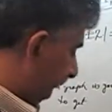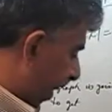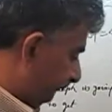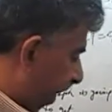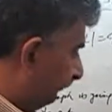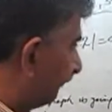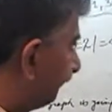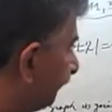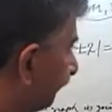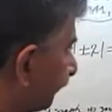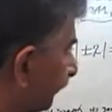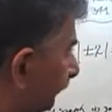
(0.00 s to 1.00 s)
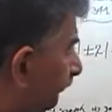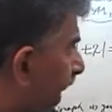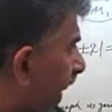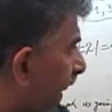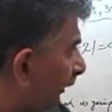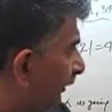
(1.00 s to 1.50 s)
in
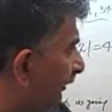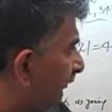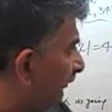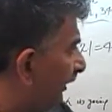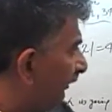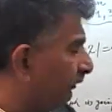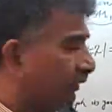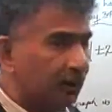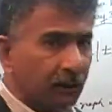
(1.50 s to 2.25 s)
this case,